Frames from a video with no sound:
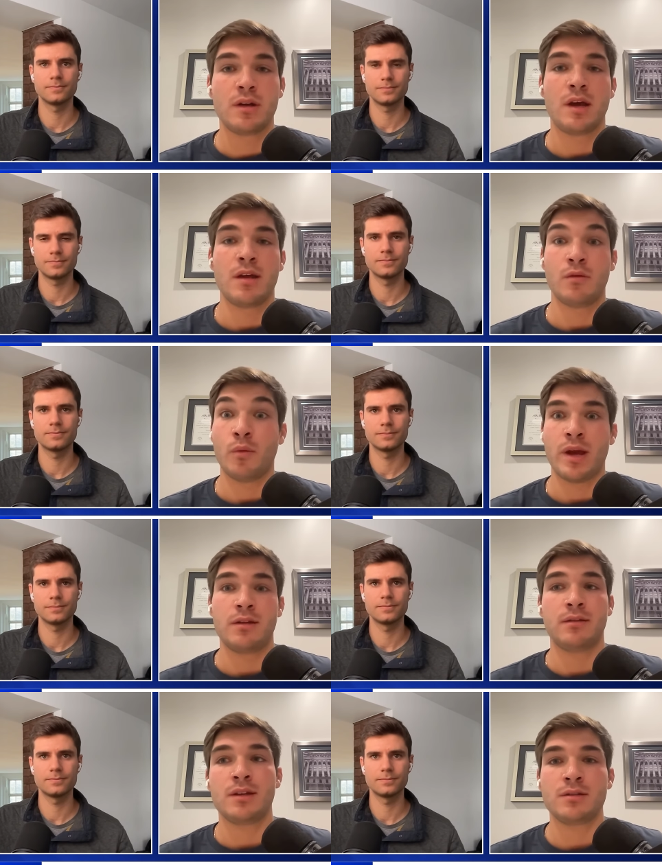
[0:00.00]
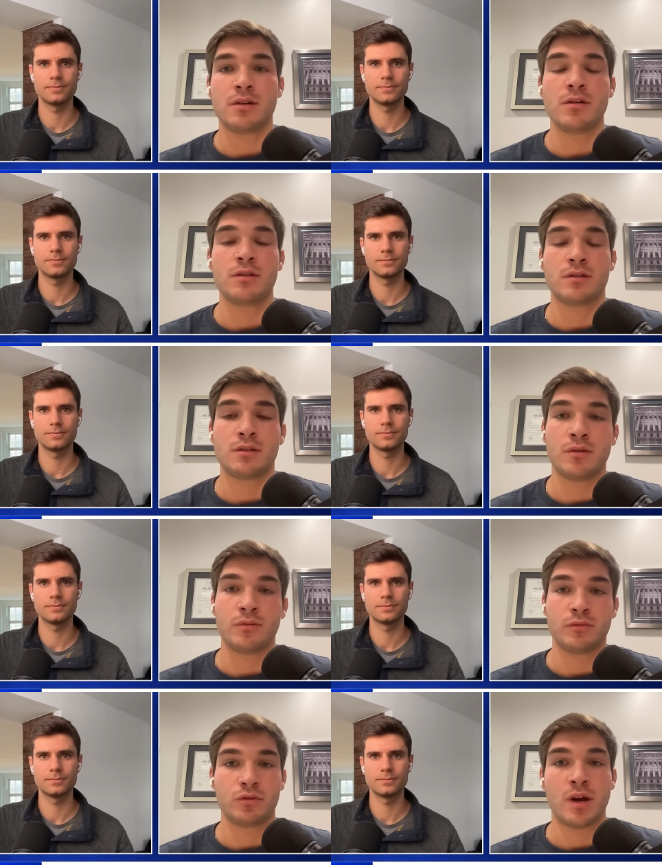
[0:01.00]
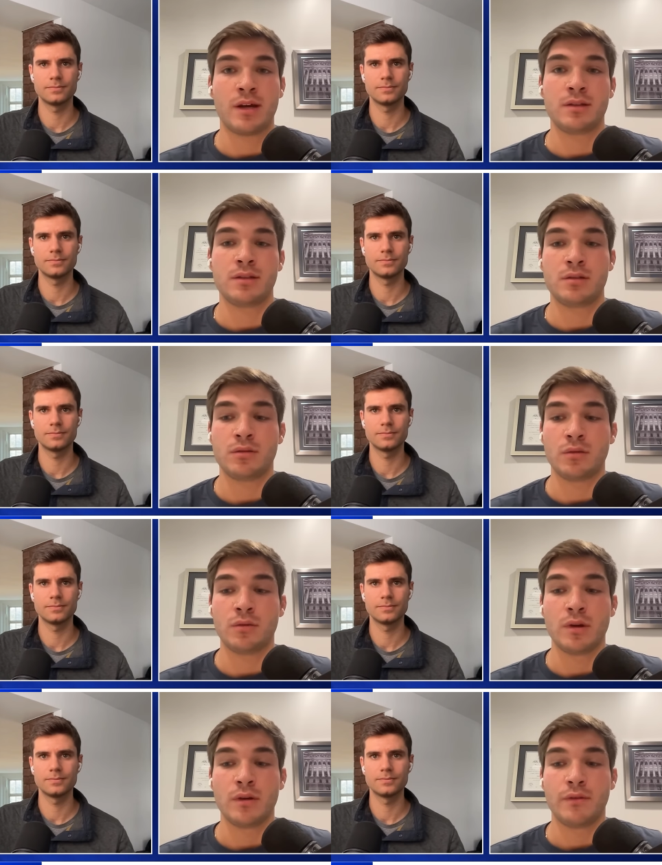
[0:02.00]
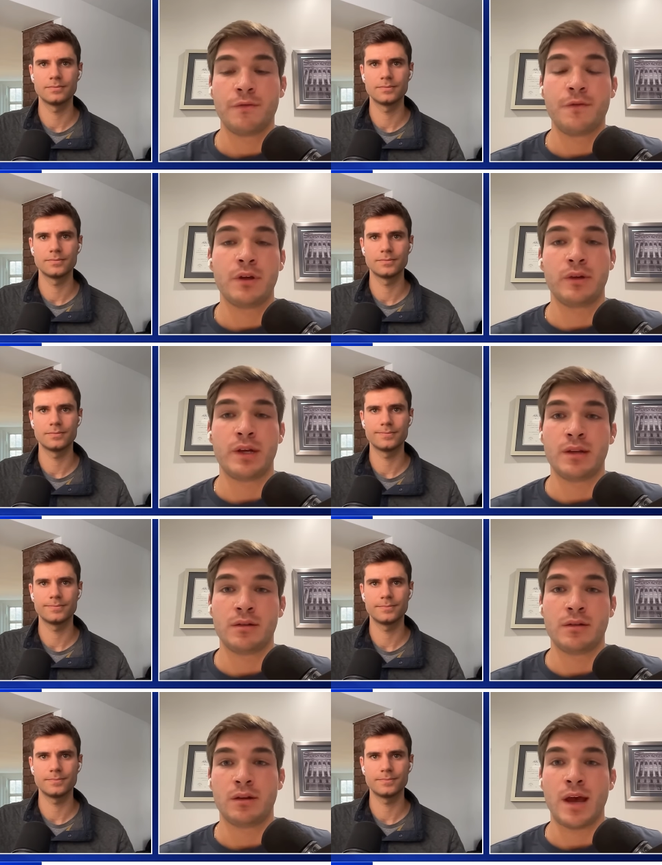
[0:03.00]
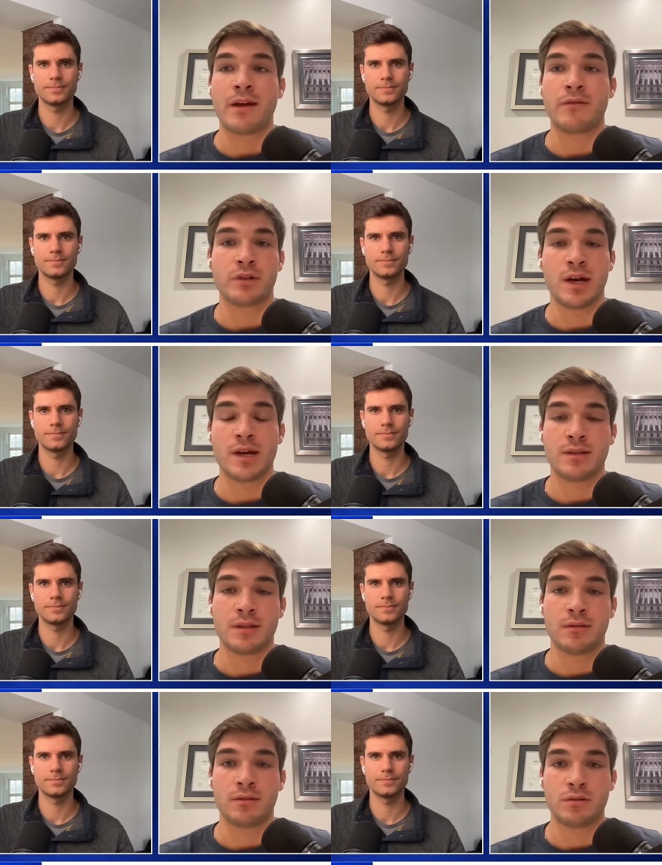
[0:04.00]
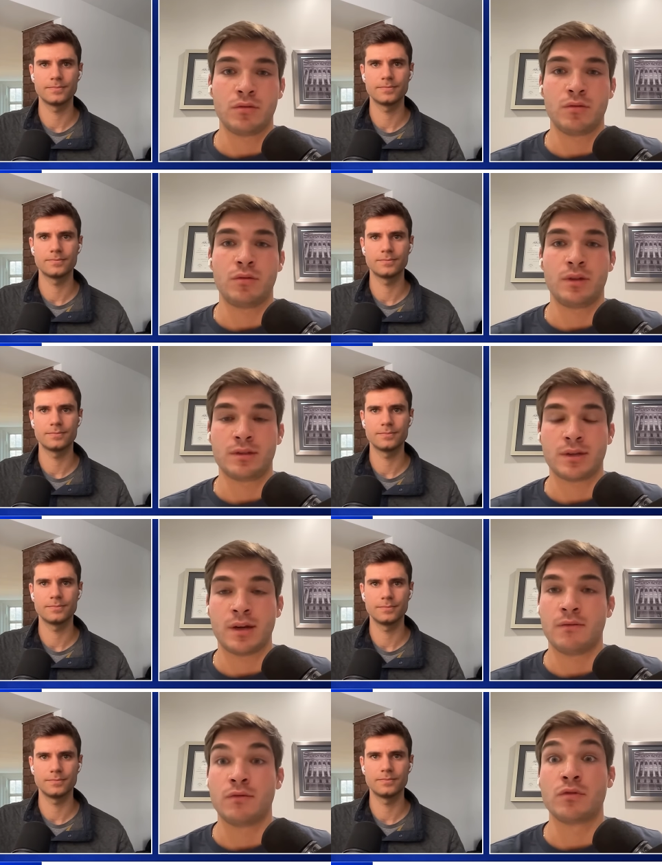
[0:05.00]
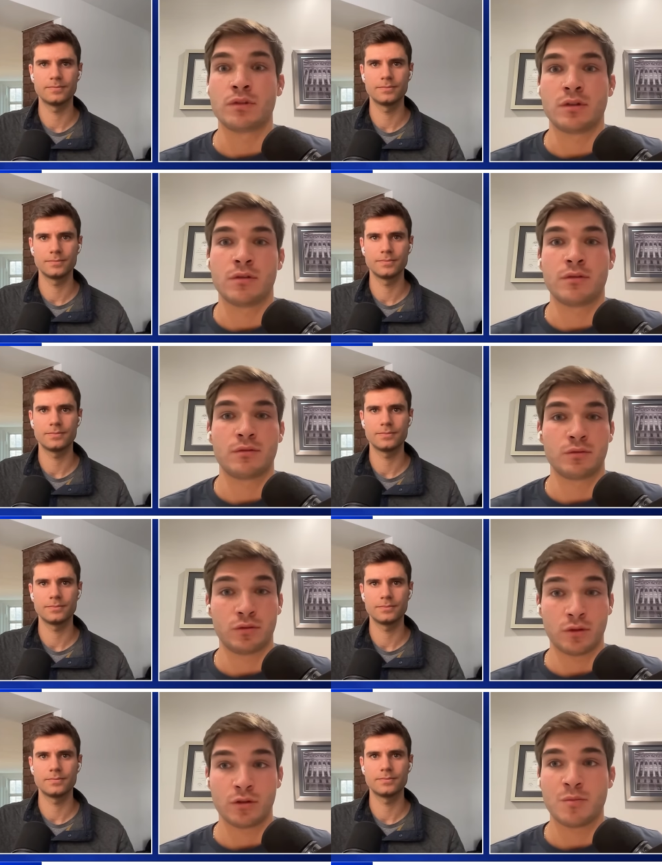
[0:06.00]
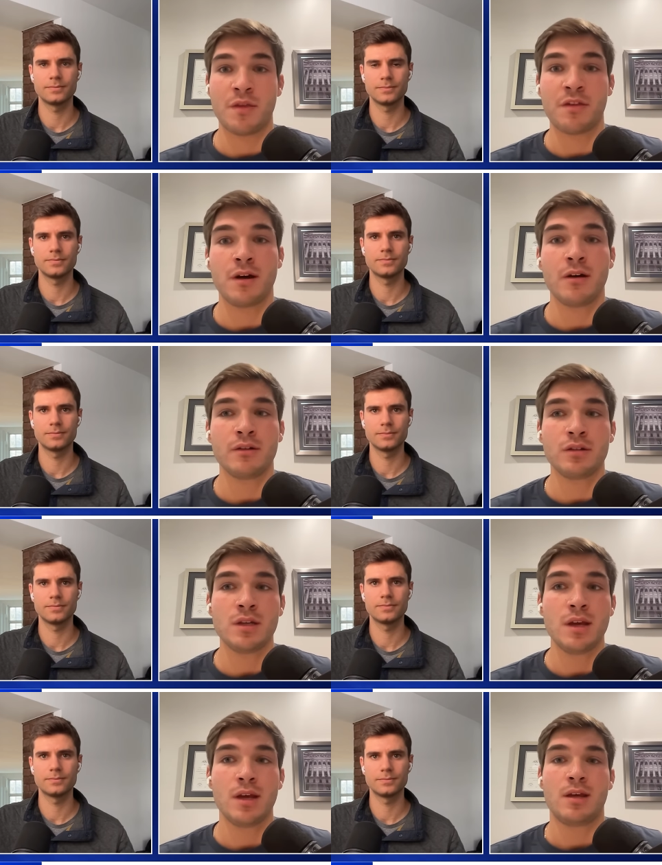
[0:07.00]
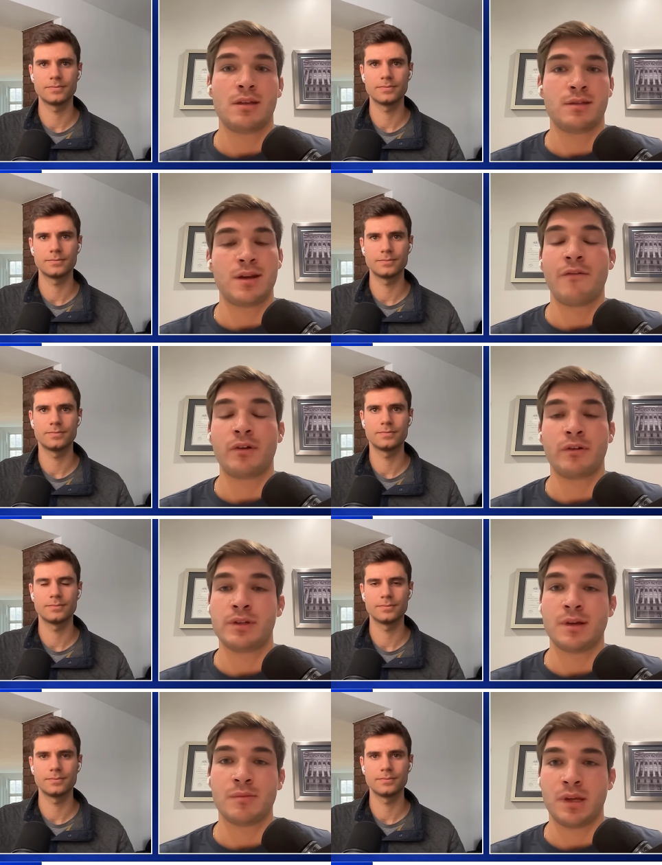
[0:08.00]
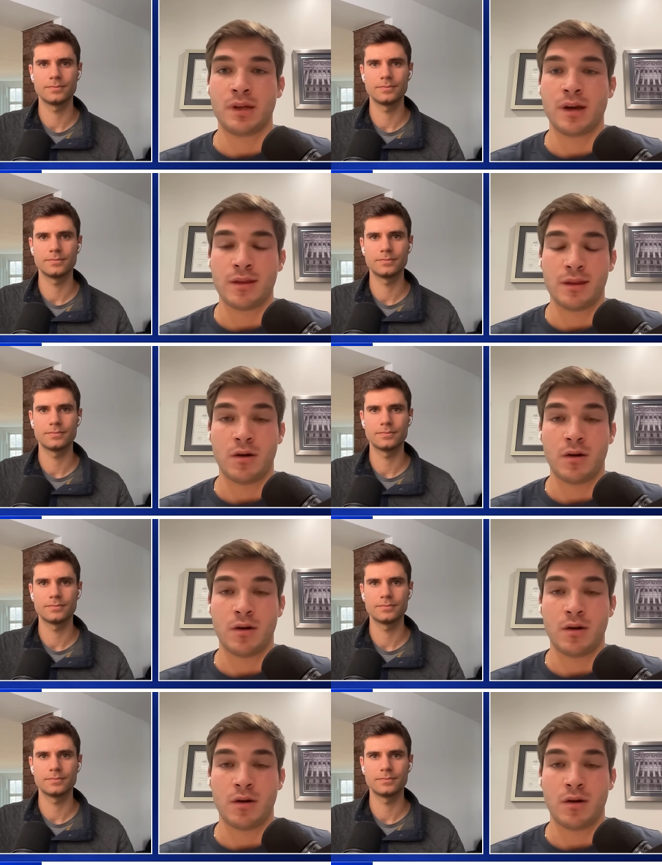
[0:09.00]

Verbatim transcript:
Speaker 1: and the way that they search. And so trying to fill in advertising to this kind of new search search methodology is definitely something I think